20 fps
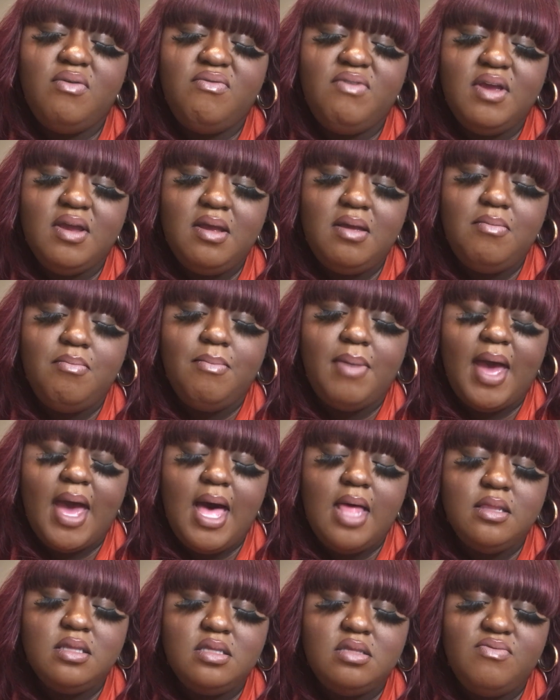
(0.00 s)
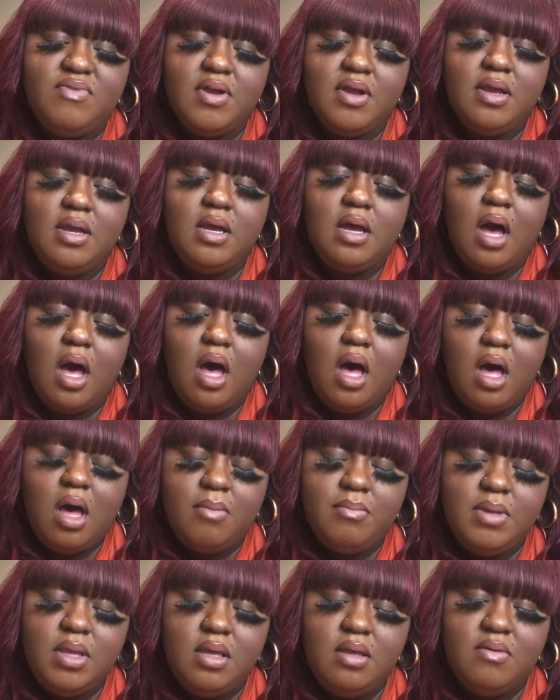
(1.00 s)
Very balanced, very
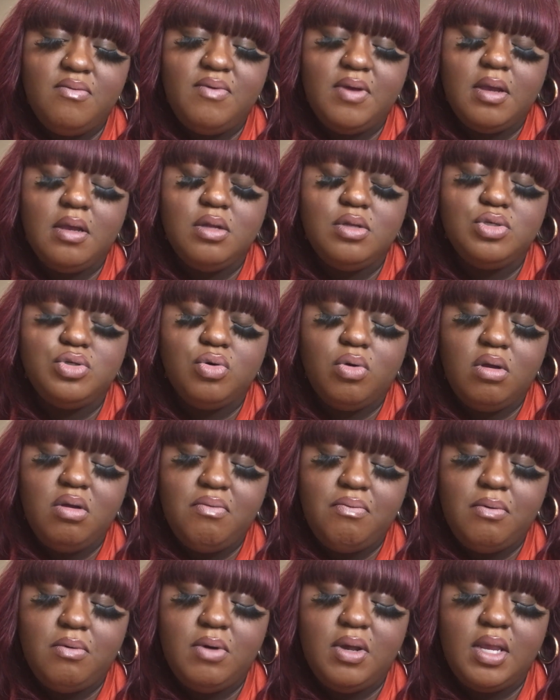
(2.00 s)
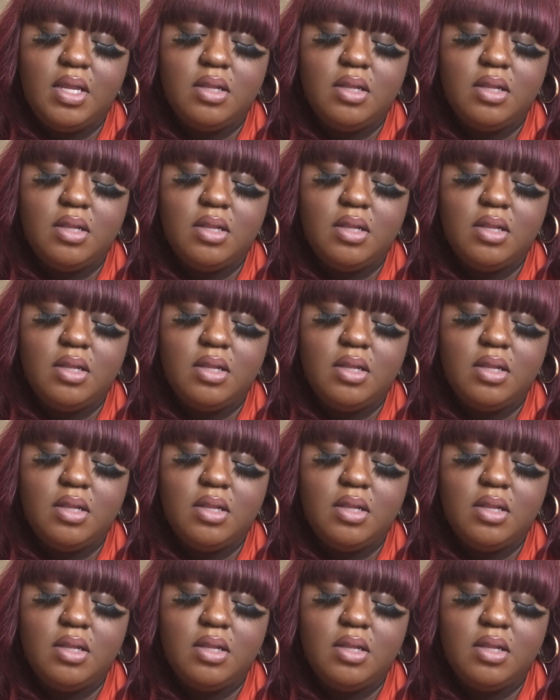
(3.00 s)
calming, very joyful